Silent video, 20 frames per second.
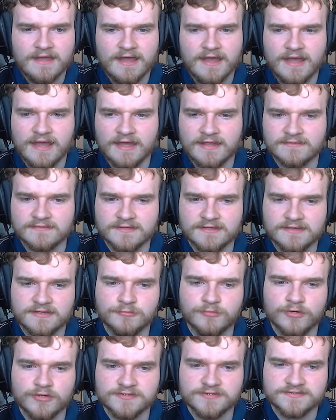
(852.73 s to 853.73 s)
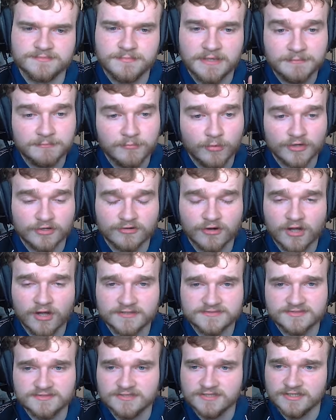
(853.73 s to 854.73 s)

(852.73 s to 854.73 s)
and it was pinpoint crossing.